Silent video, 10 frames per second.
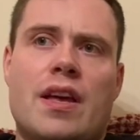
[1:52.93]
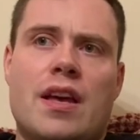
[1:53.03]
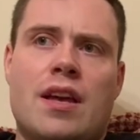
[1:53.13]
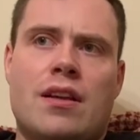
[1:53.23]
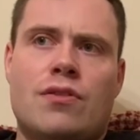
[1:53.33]

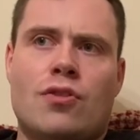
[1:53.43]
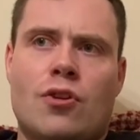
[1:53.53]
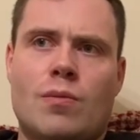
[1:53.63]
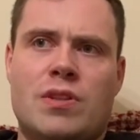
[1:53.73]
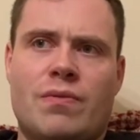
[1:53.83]
In
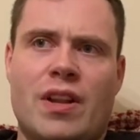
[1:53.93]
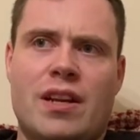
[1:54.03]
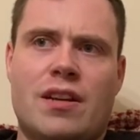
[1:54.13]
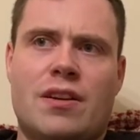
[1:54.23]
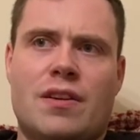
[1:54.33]
terms of,
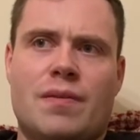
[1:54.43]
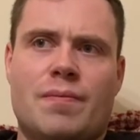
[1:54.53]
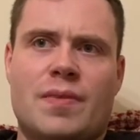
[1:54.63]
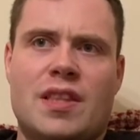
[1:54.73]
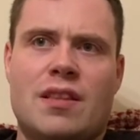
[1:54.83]
like,
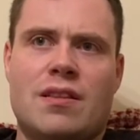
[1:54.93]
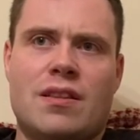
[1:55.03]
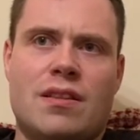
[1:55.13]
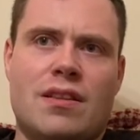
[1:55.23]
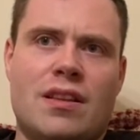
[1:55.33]

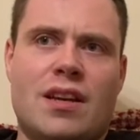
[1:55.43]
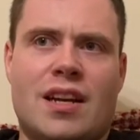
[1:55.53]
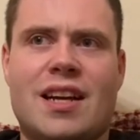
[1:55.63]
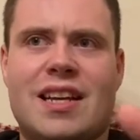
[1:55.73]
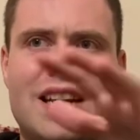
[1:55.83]

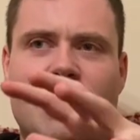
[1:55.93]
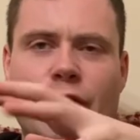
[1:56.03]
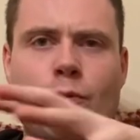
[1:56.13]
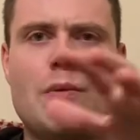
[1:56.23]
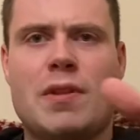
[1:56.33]
if
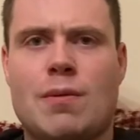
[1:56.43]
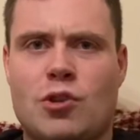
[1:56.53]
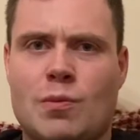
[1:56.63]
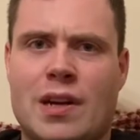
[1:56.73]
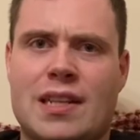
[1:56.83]
you put me there with
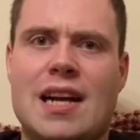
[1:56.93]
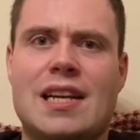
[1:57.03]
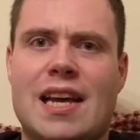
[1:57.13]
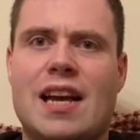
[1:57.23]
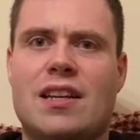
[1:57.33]
someone like
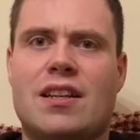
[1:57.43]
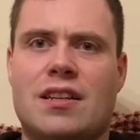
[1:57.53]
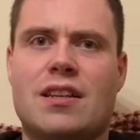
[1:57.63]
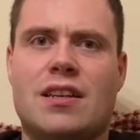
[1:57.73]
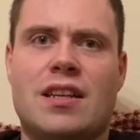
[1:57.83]
that, yeah,
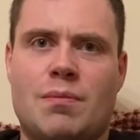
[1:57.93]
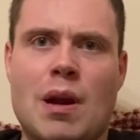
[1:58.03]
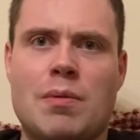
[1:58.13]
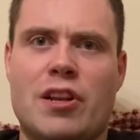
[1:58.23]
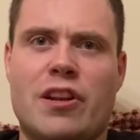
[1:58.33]
like, you
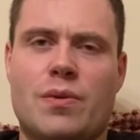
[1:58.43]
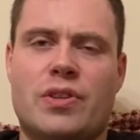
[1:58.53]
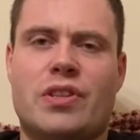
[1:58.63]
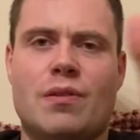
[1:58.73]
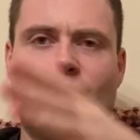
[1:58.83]
probably
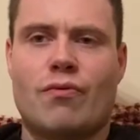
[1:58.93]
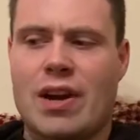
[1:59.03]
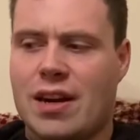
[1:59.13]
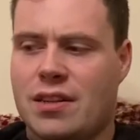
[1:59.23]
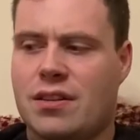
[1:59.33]
lose.
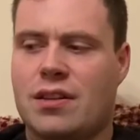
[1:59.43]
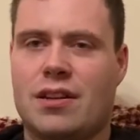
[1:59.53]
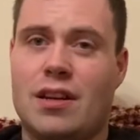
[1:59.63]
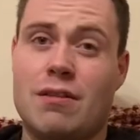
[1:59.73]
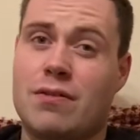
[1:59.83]
Rather
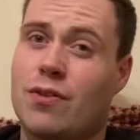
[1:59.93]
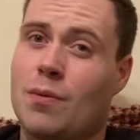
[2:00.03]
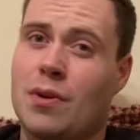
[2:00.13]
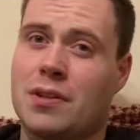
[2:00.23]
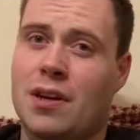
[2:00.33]
lose for a
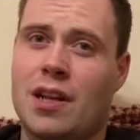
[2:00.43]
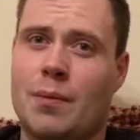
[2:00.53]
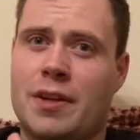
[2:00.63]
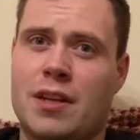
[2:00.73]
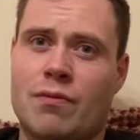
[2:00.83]
world title
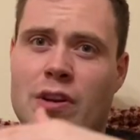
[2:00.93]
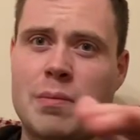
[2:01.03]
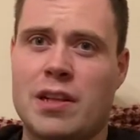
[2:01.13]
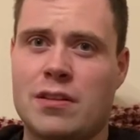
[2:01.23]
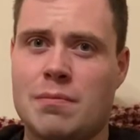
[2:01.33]
where you can rebuild them,